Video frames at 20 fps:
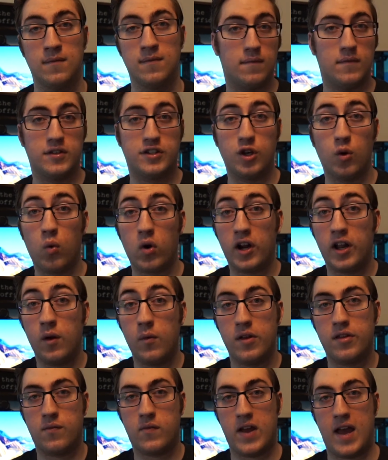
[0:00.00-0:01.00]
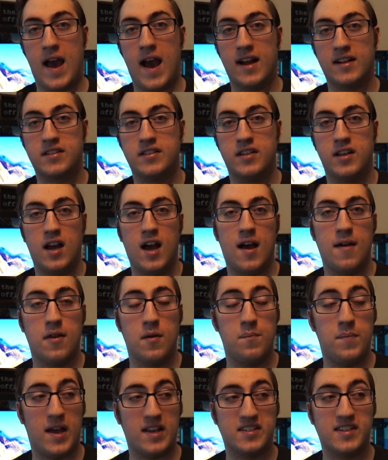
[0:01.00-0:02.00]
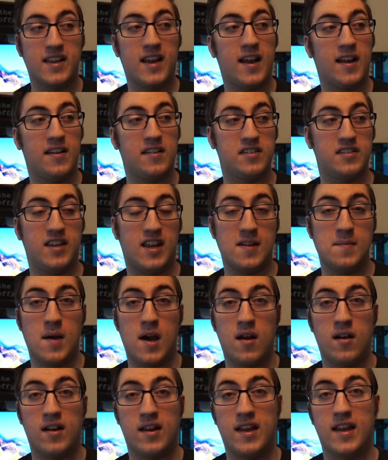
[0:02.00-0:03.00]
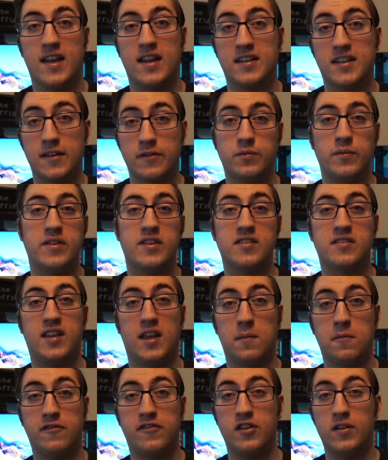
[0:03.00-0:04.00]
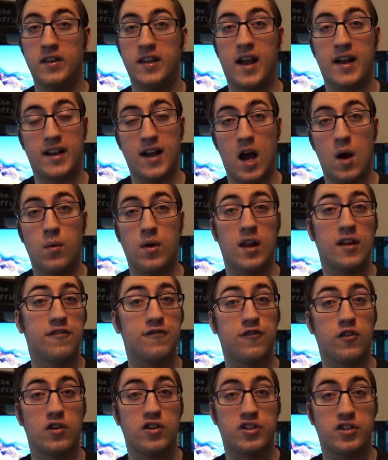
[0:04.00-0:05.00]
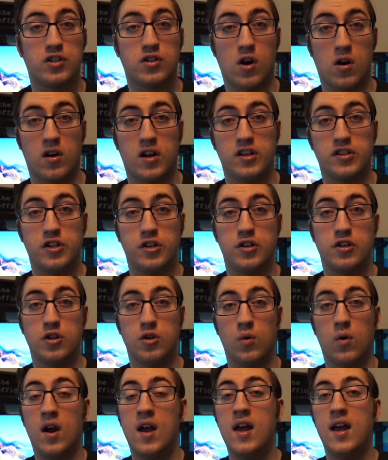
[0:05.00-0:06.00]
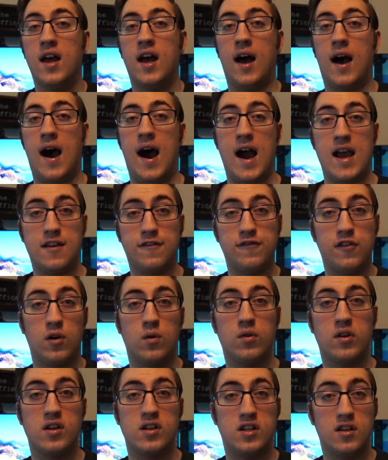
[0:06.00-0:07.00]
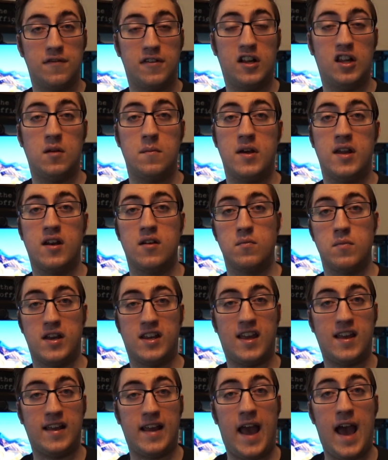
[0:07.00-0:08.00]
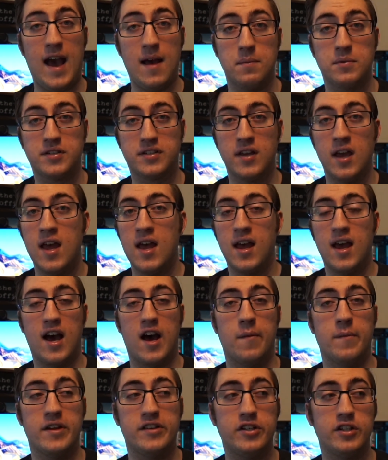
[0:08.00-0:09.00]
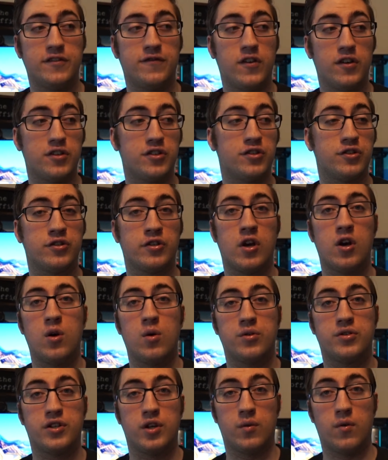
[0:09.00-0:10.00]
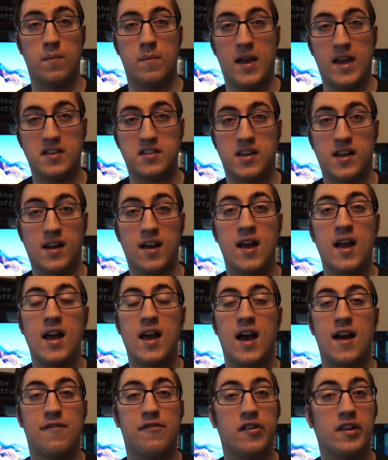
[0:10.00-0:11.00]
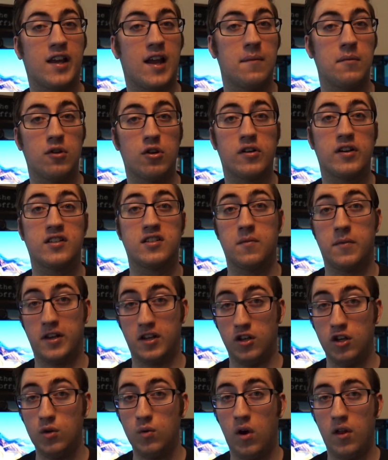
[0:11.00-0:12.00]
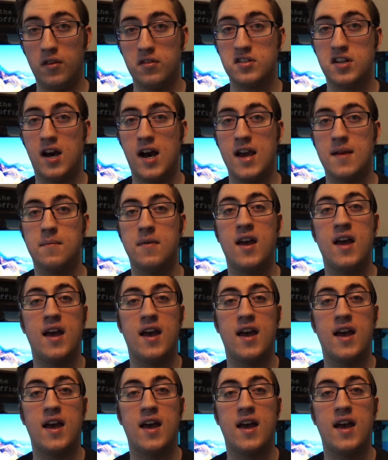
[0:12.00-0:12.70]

So working with React, the best thing I can say about it, it gives me the same feeling I got when I first started to do iPhone development and making apps. It just feels so, so amazing. I feel like I'm learning something new all the time.